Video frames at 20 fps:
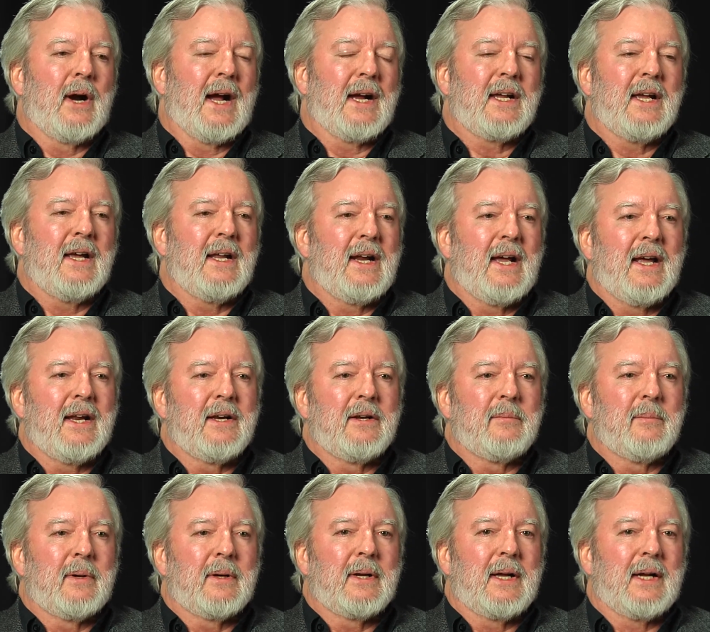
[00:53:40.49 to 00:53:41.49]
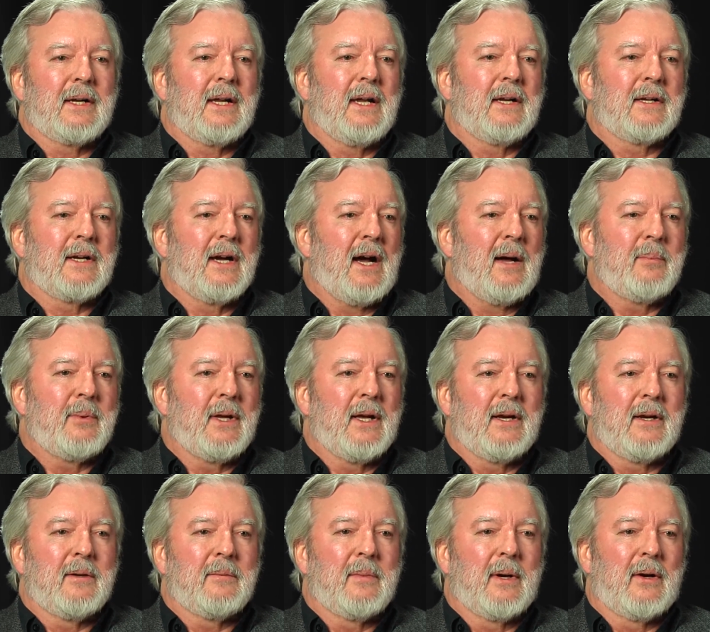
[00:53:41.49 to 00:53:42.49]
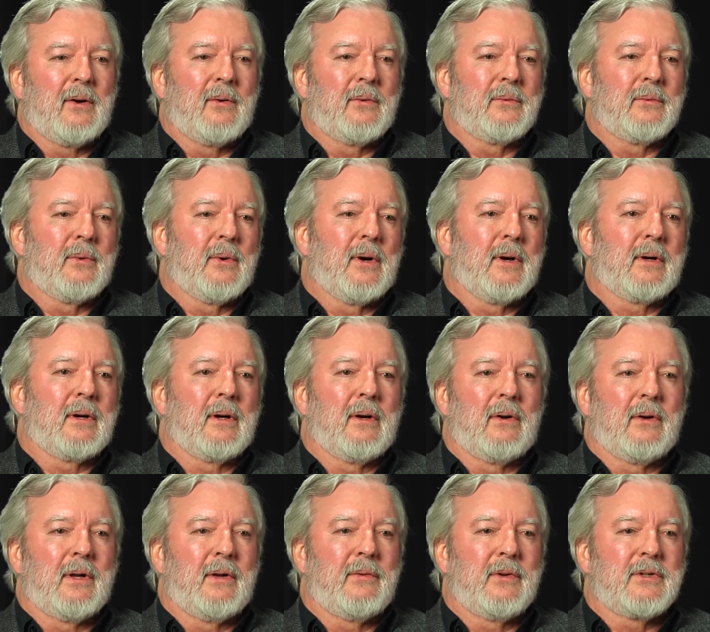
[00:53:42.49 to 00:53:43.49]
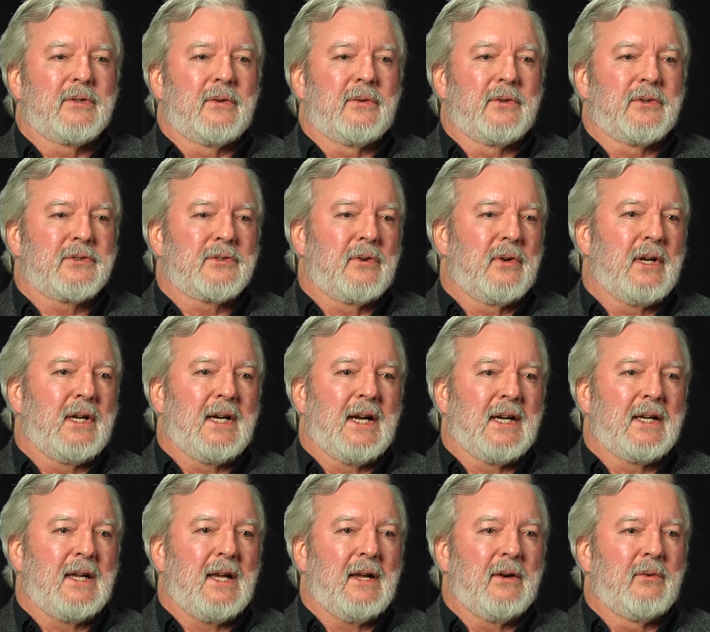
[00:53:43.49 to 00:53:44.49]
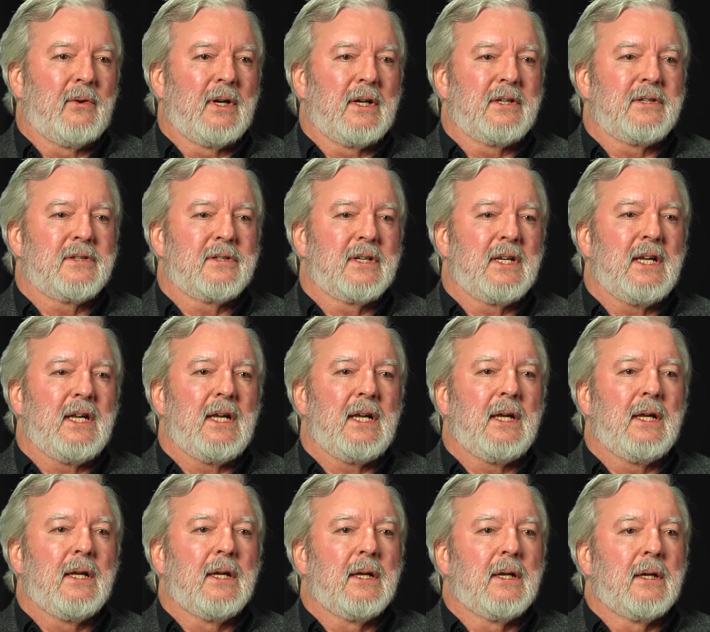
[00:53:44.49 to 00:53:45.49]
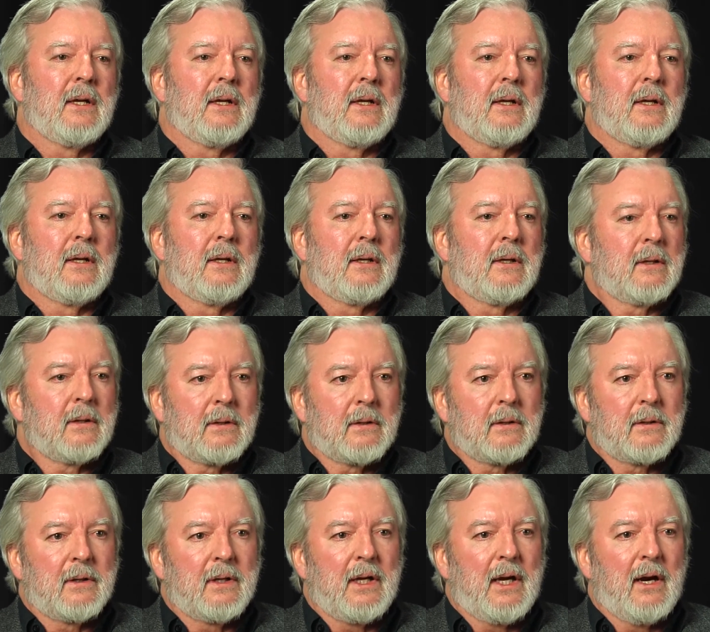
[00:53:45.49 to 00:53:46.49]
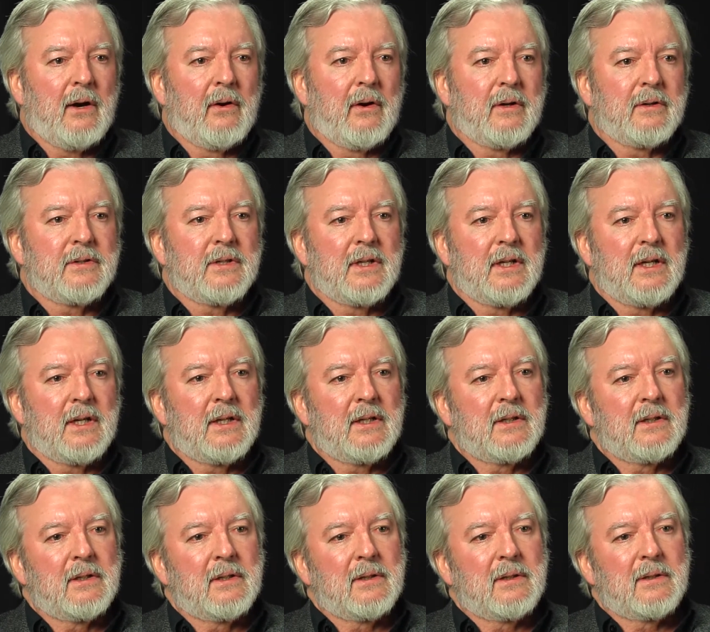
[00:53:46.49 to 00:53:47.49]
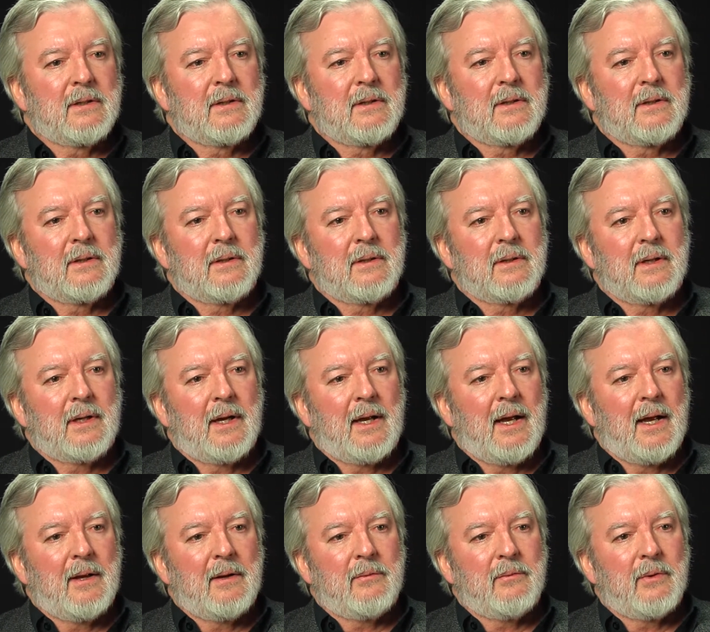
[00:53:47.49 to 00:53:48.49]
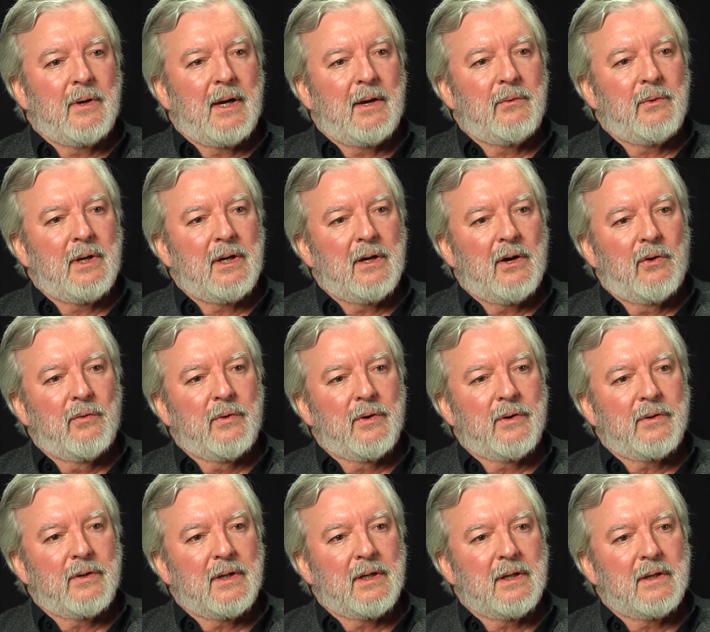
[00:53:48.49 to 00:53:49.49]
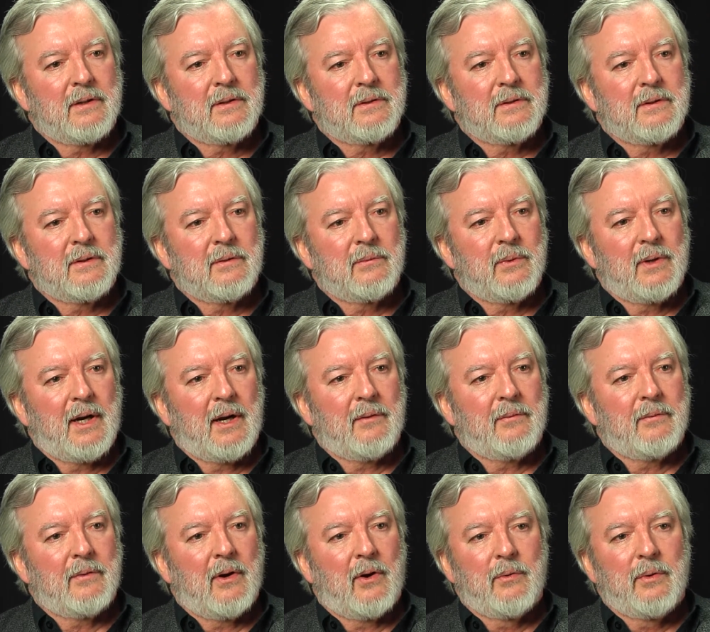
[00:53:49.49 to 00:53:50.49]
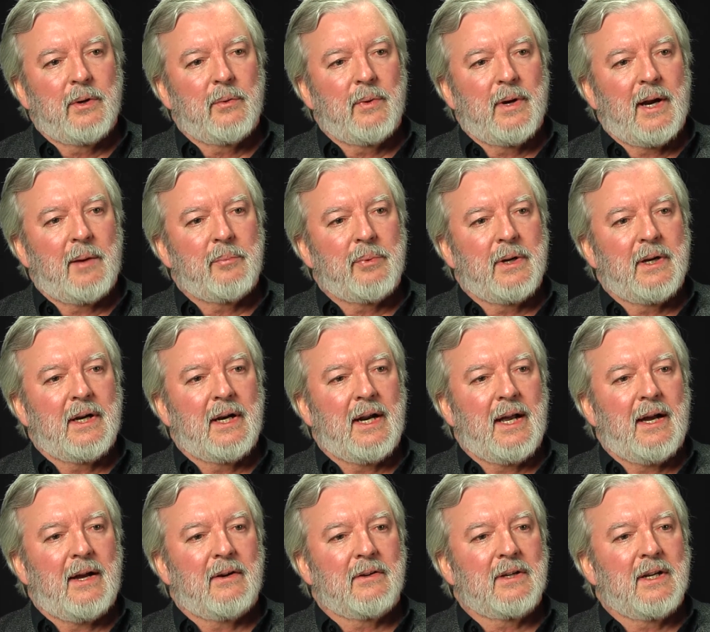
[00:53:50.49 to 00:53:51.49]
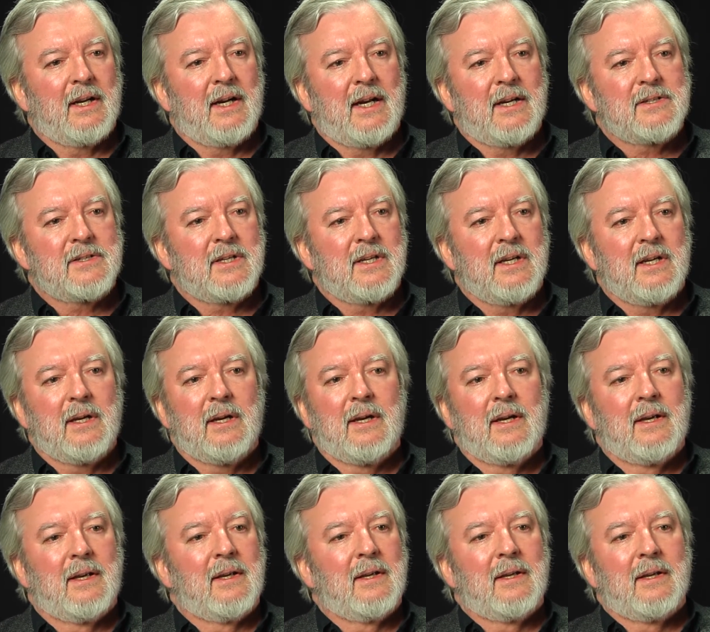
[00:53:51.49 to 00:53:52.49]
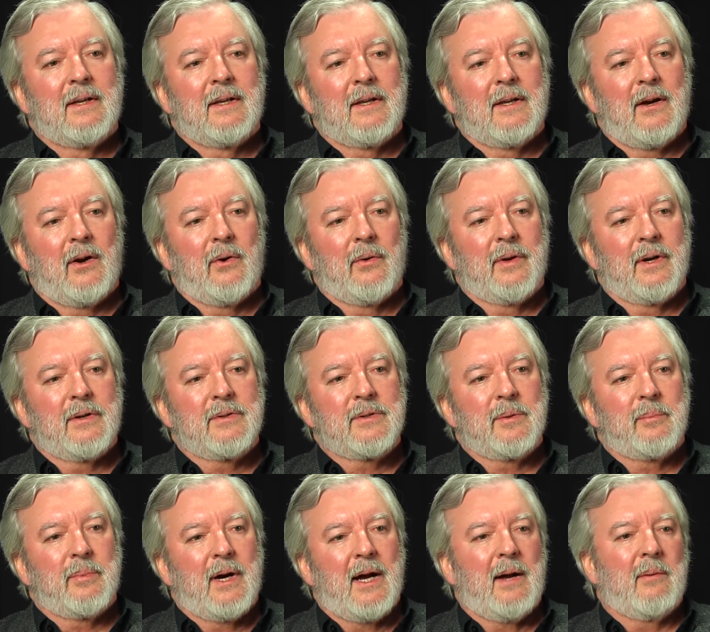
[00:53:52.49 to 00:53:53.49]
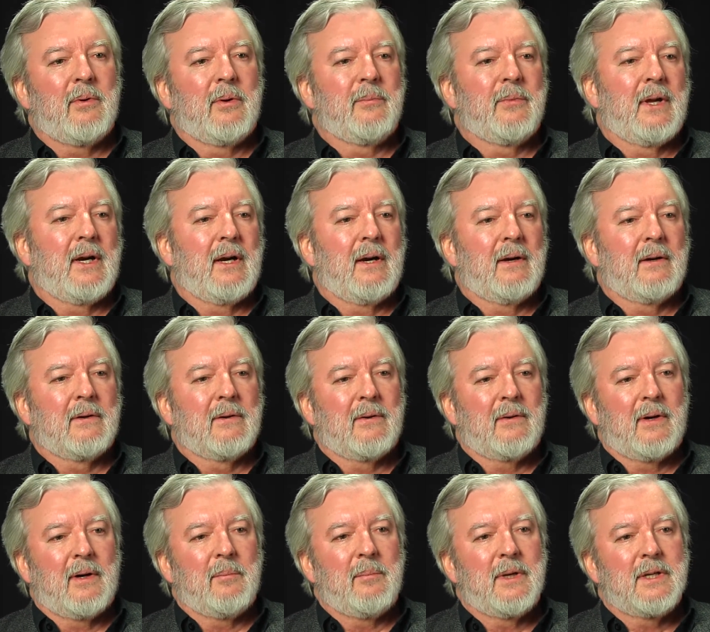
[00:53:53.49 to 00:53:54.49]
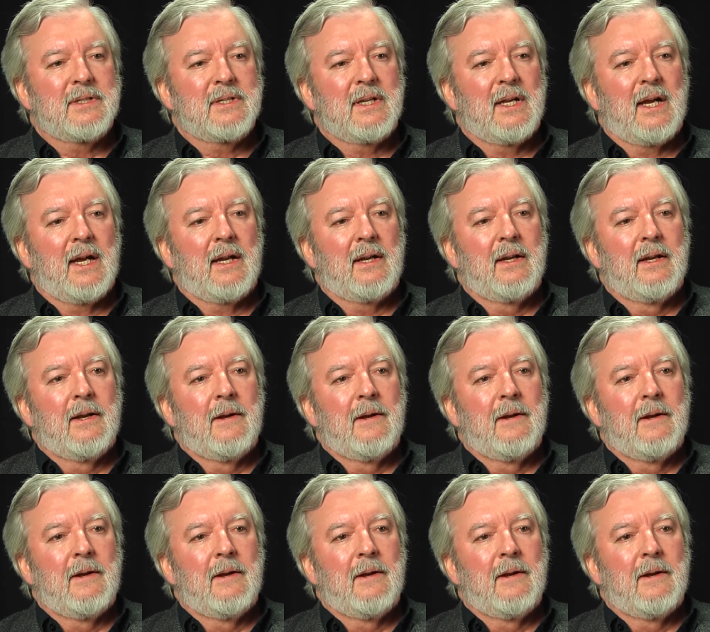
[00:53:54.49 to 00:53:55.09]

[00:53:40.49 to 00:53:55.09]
I can't copy edit my own work if it's on the screen. I can't really see the errors in it. I read over things. Only when I print it out can I see, oh, there's a problem there, or I missed that.